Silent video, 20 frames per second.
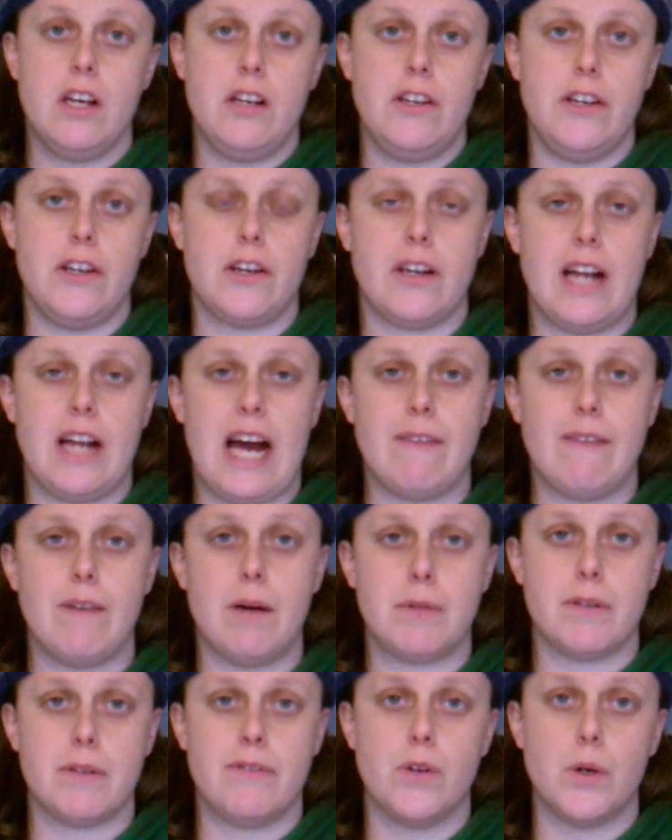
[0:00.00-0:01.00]
You could have
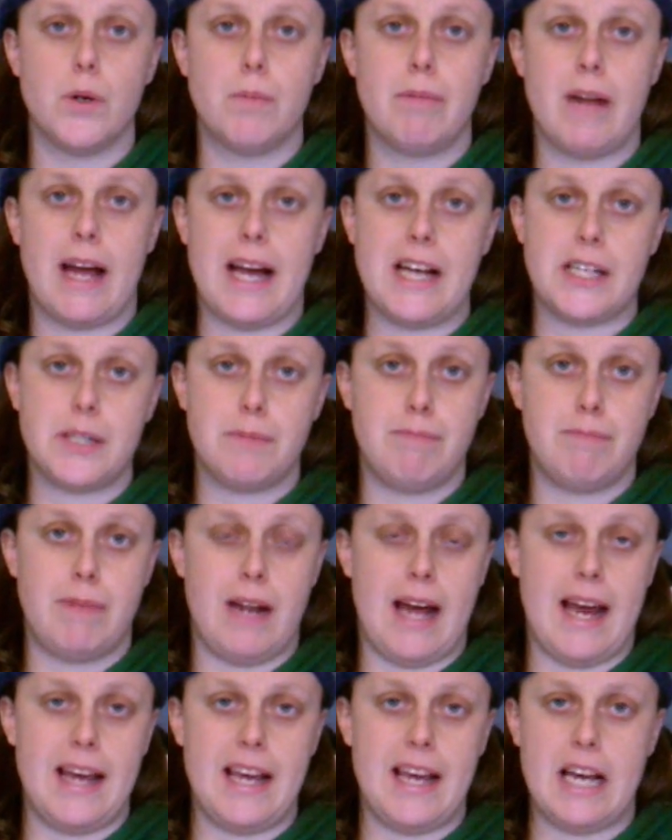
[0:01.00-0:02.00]
up to 4 players
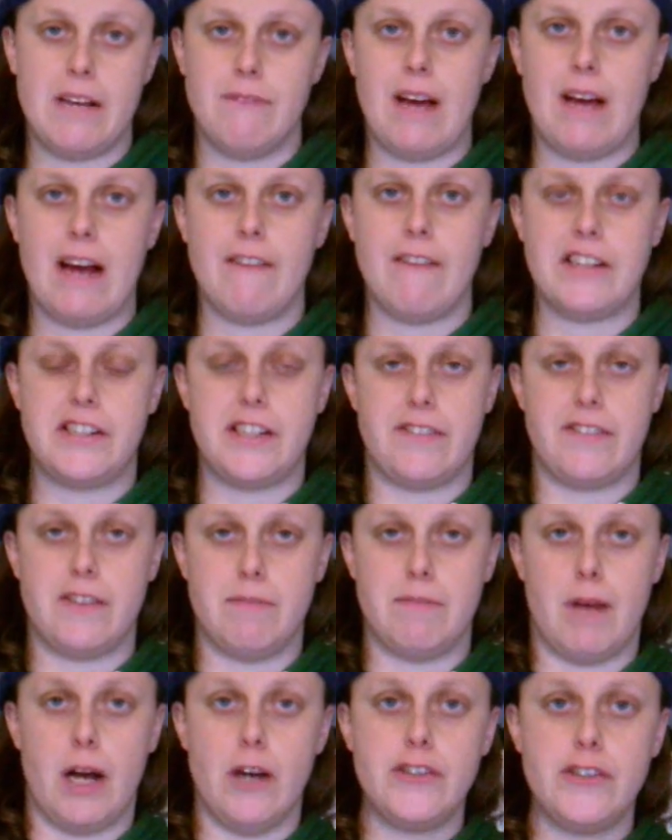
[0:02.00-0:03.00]
play in various
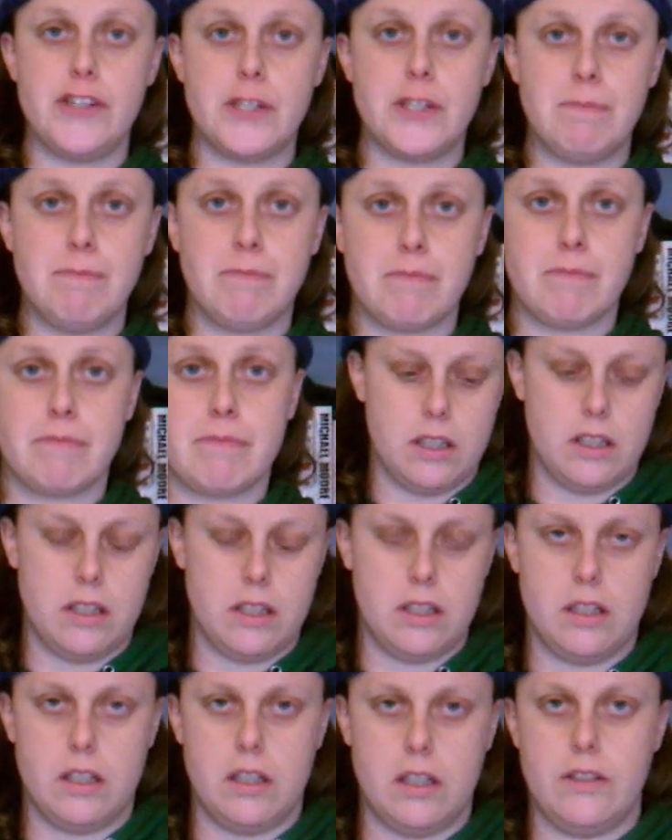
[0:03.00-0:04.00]
different modes.
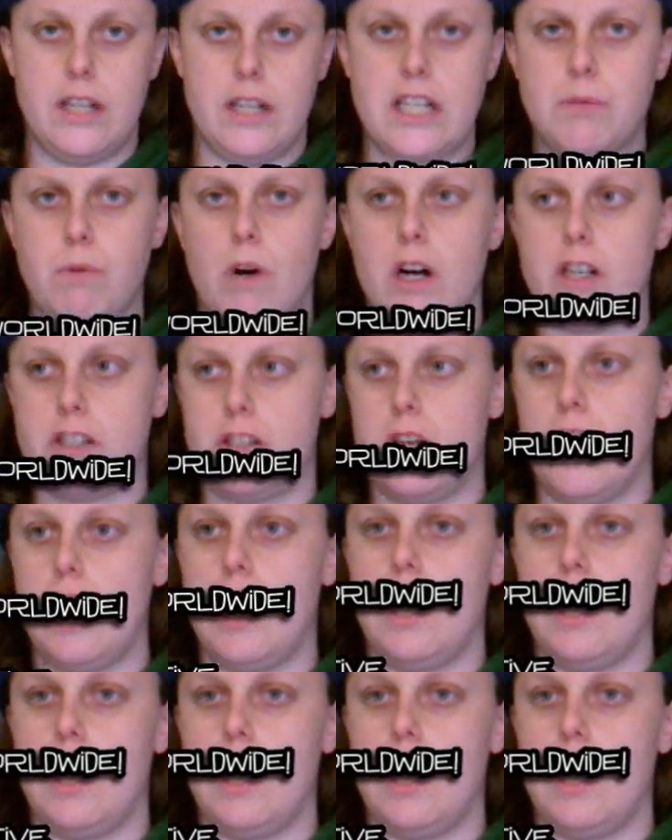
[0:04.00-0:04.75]
This was